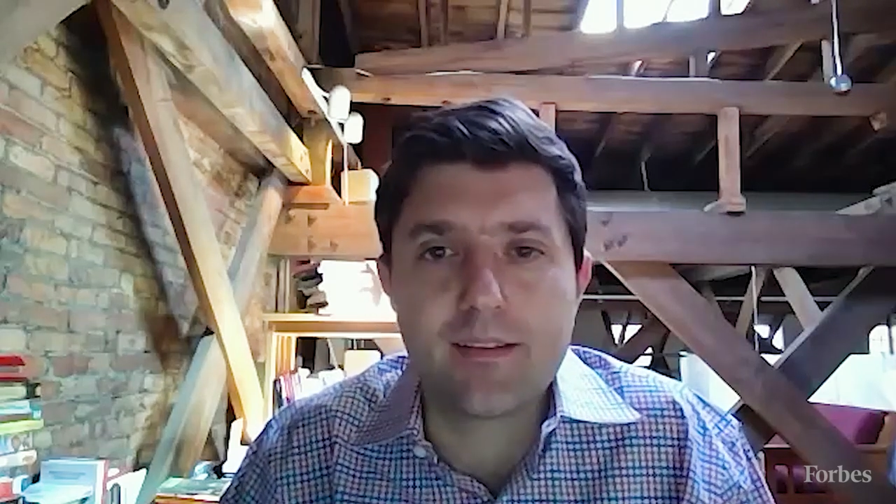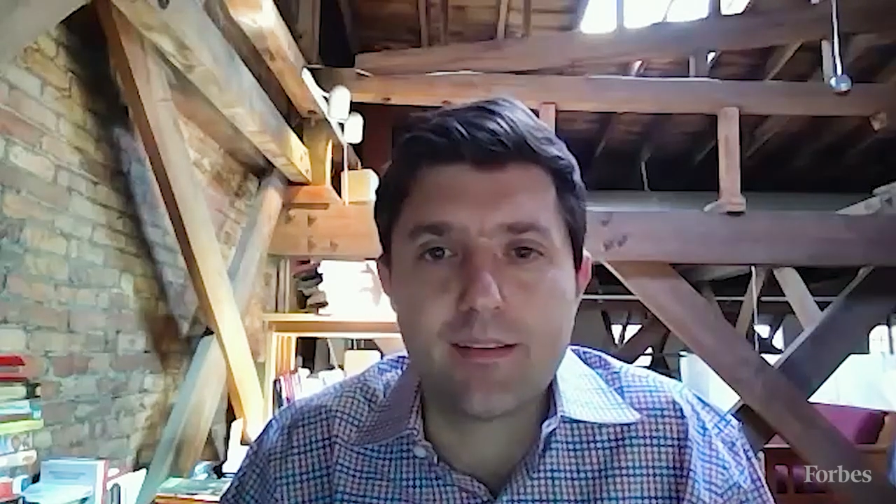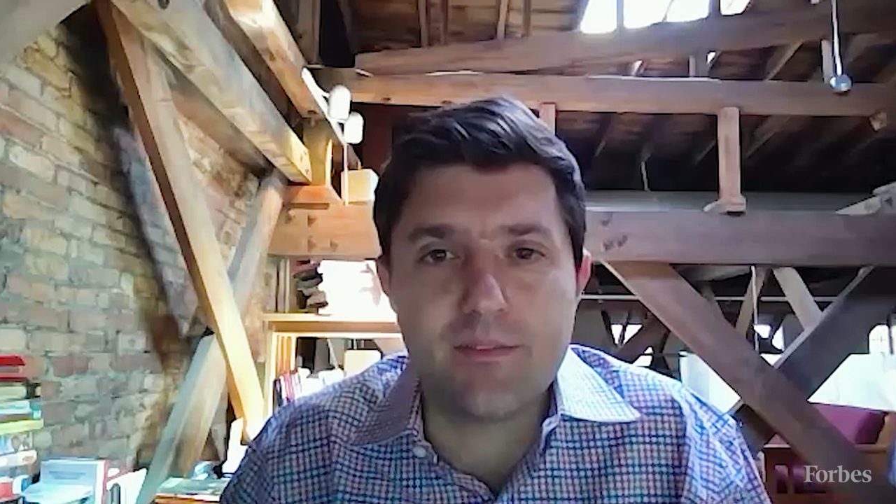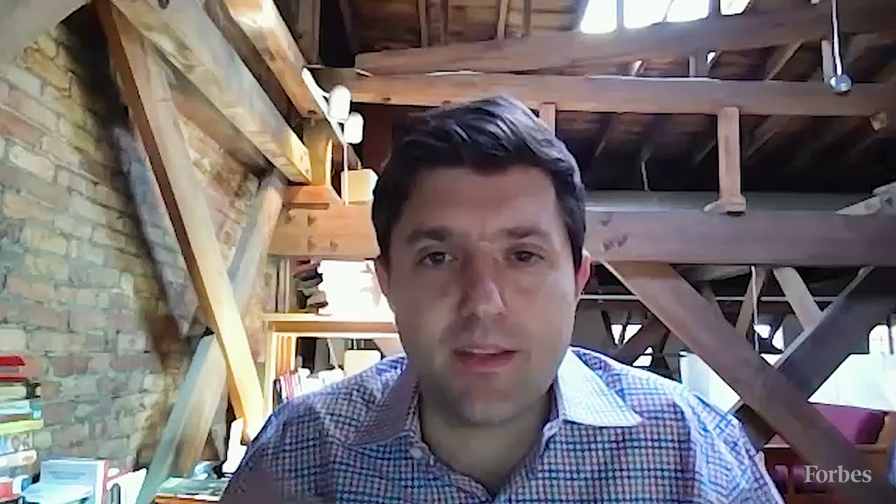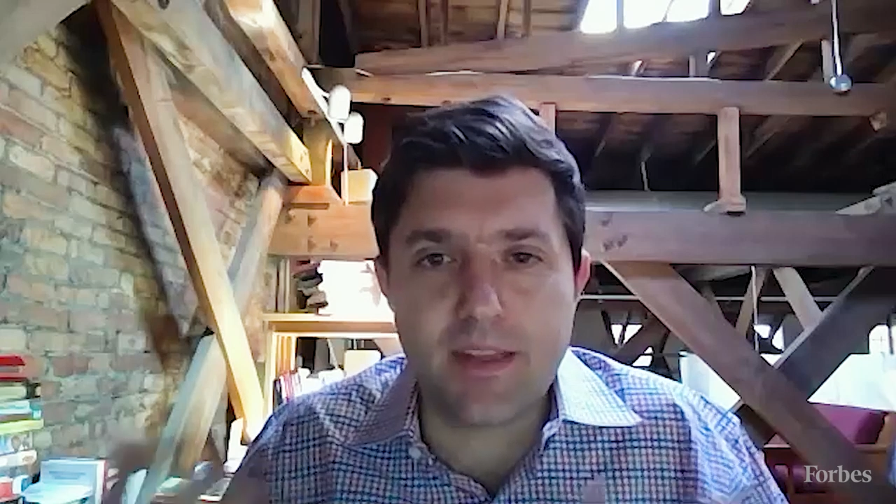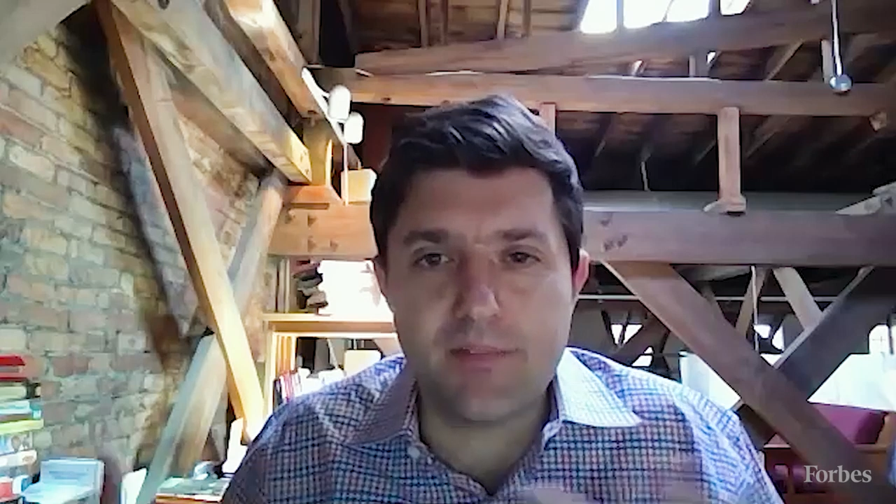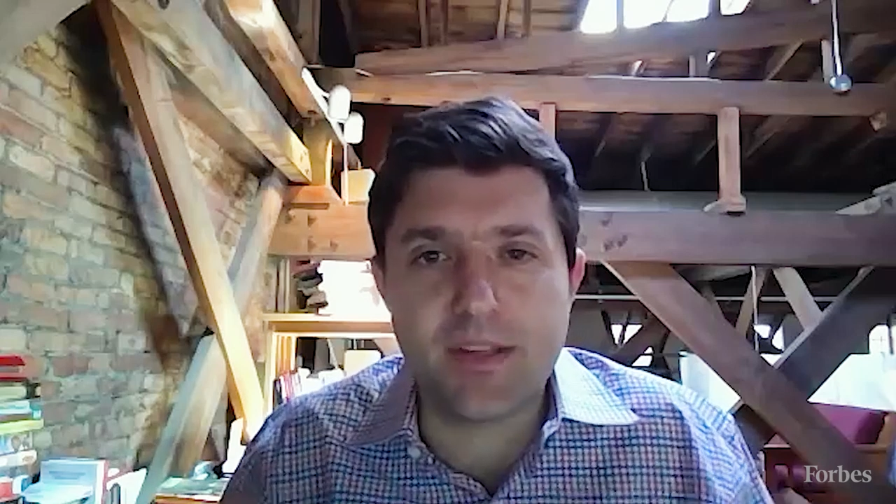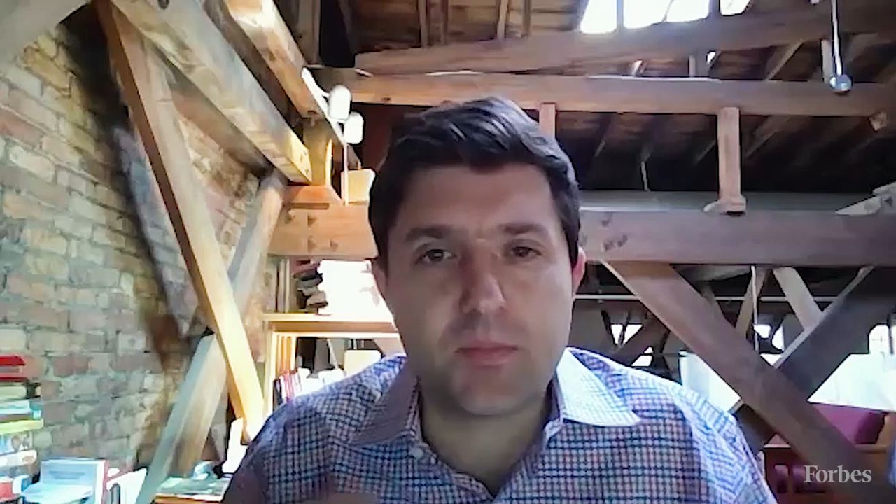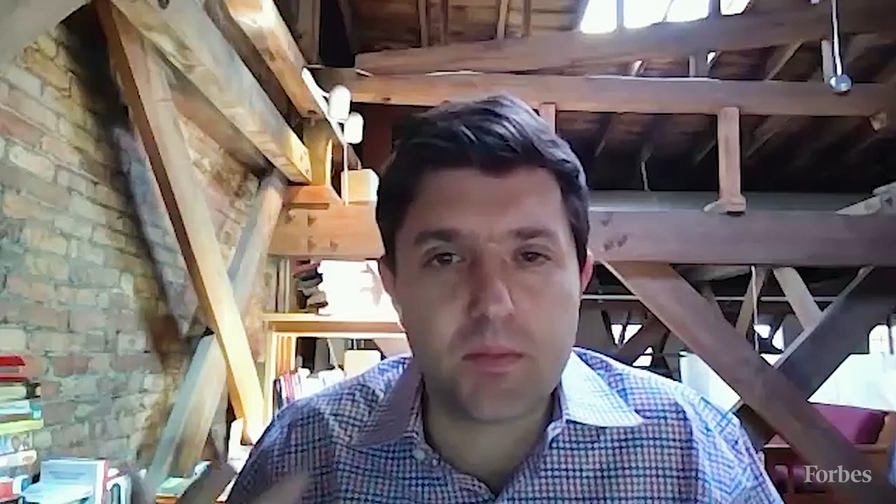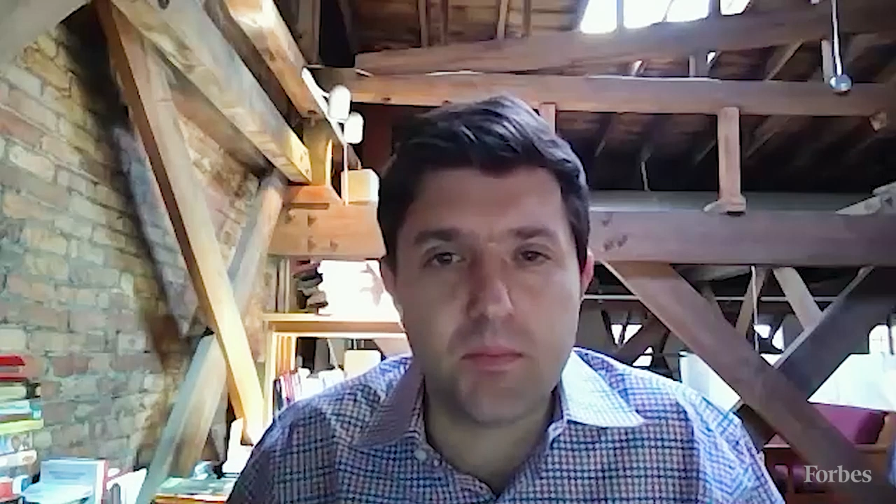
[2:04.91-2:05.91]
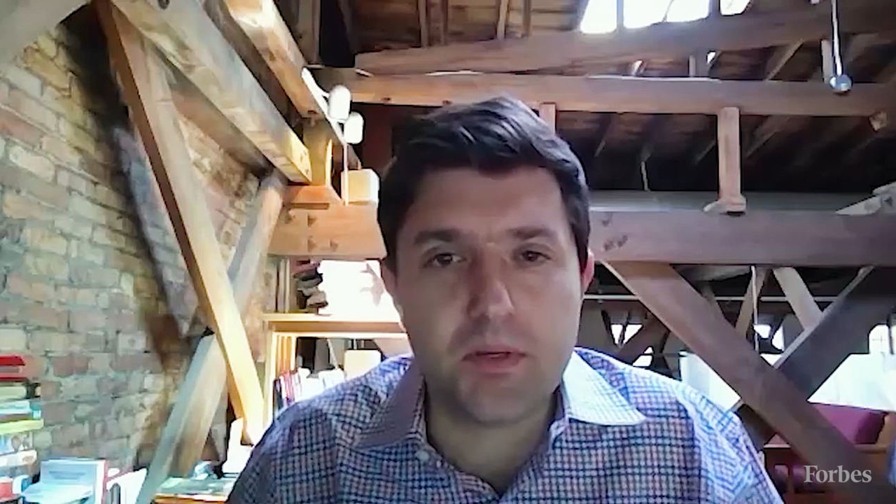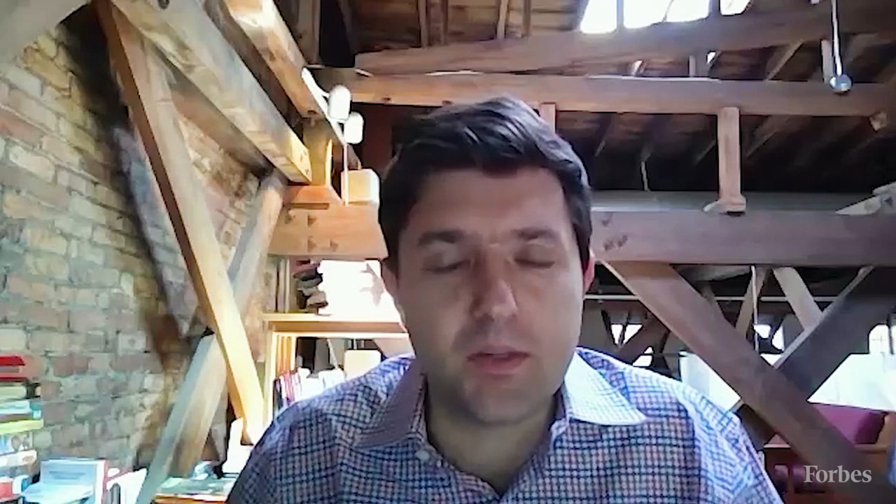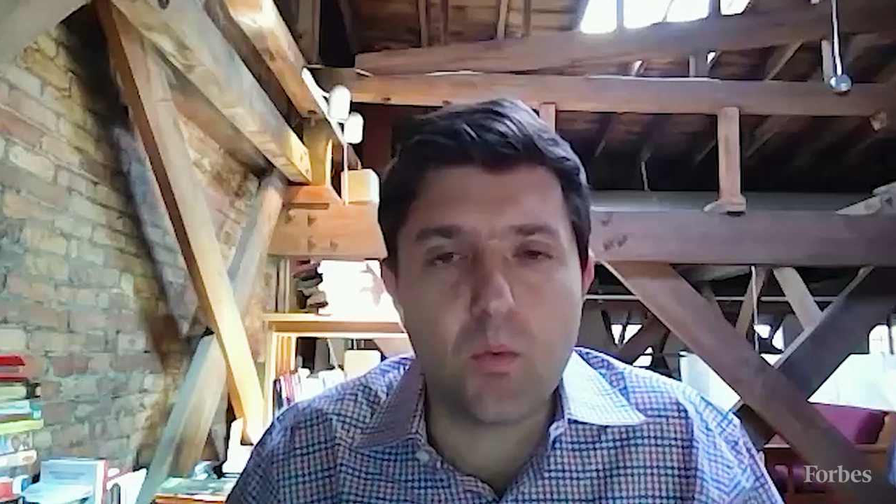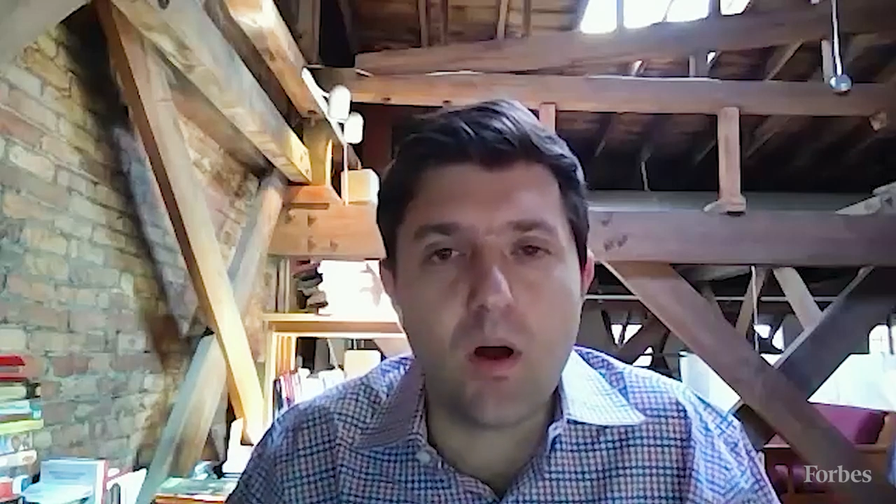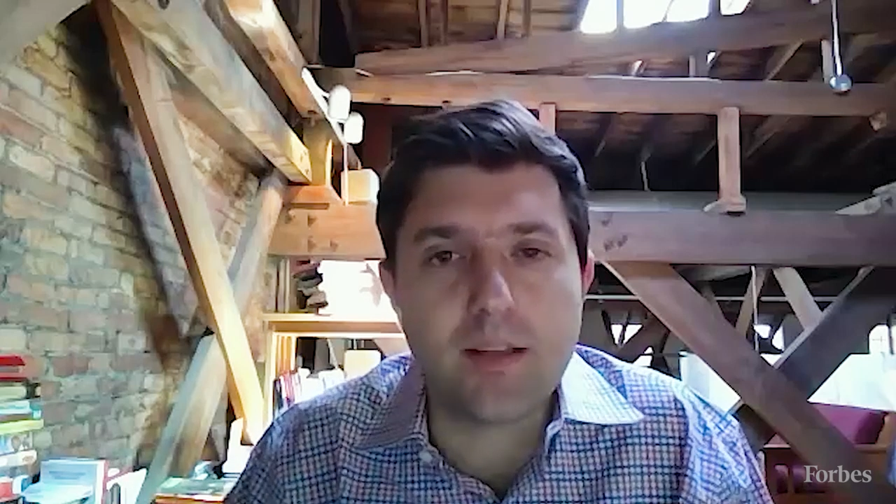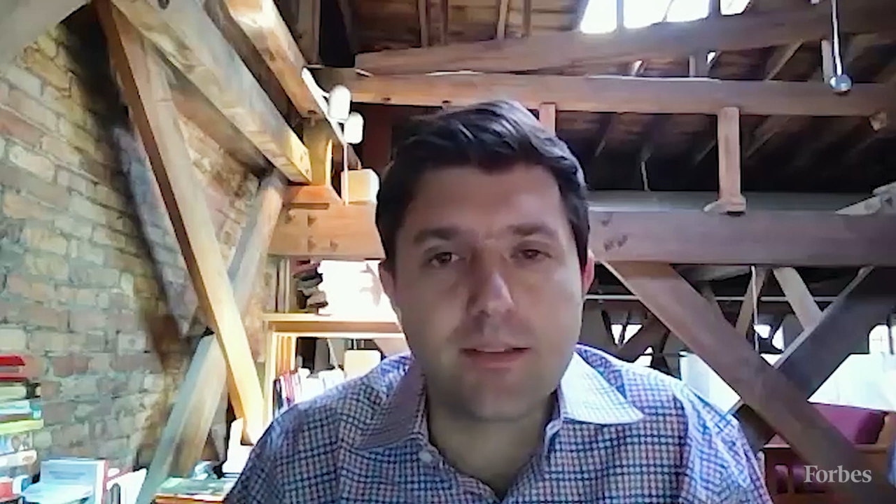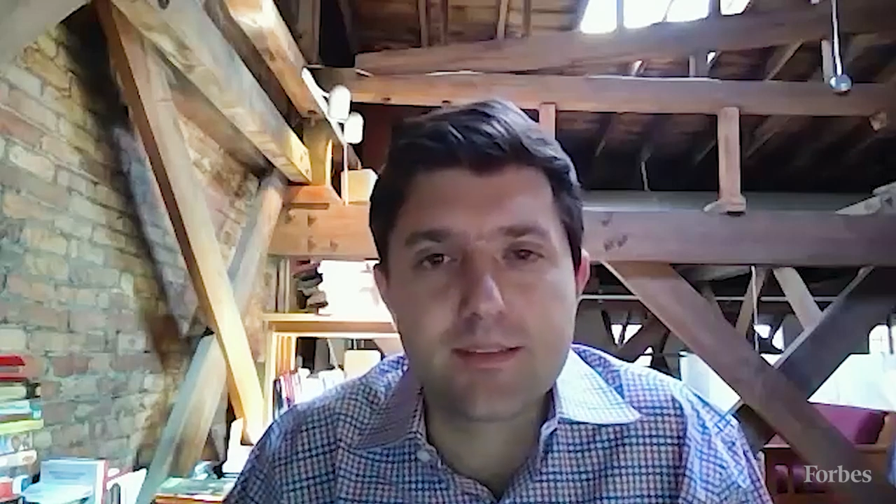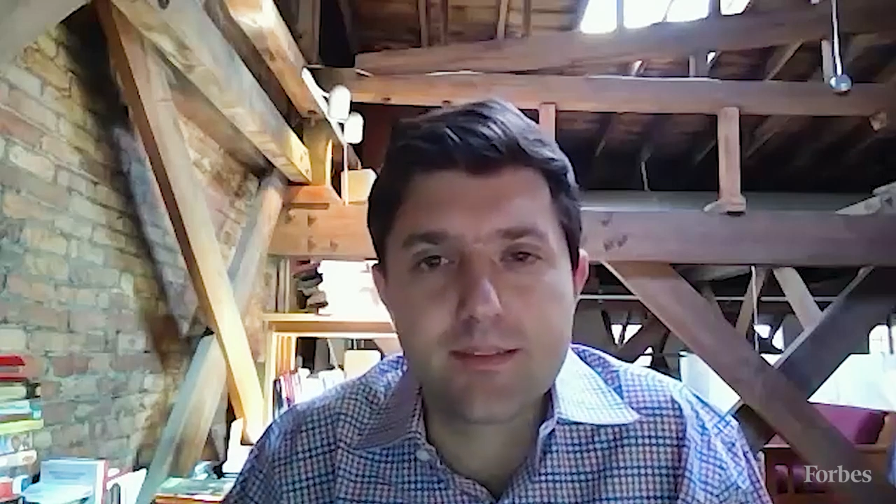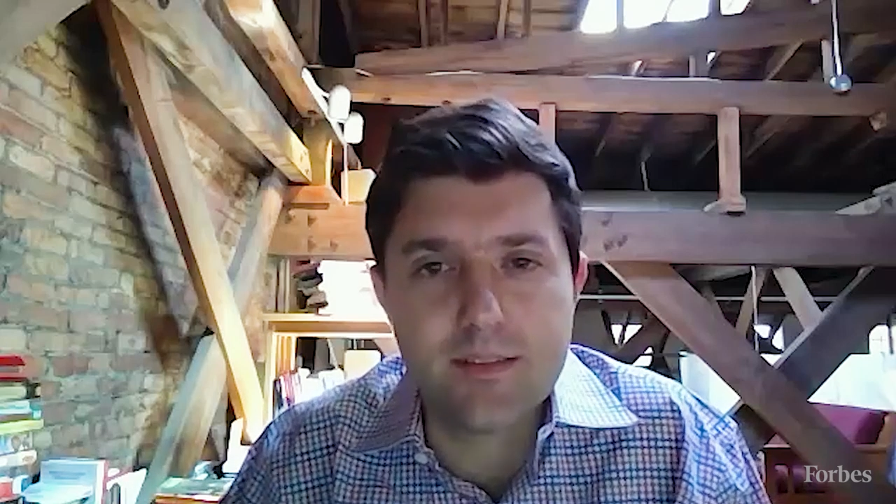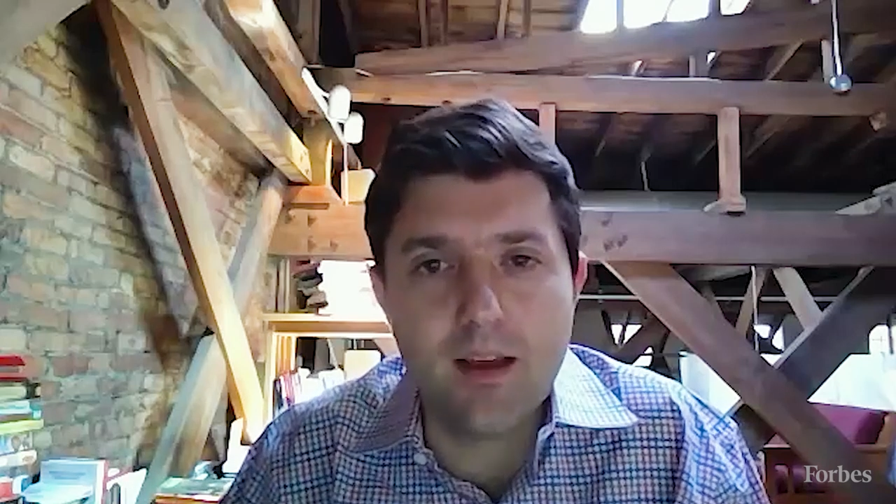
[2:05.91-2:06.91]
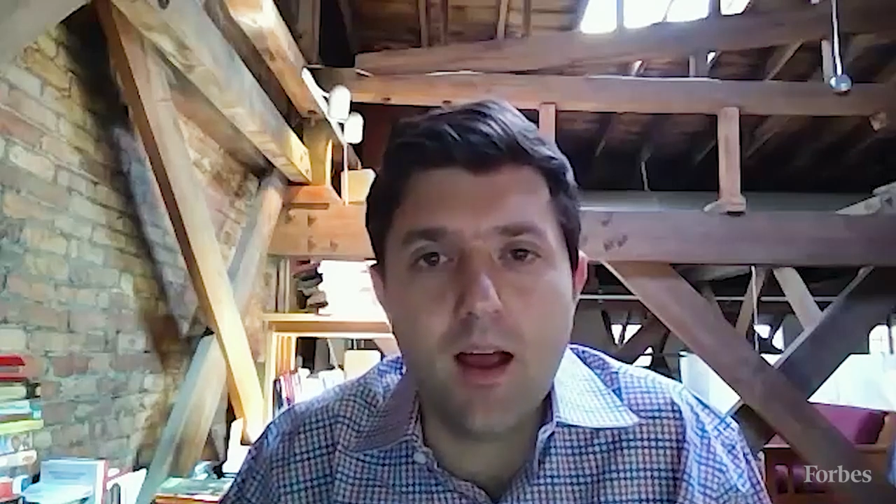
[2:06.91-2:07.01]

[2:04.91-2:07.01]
the investment community wants,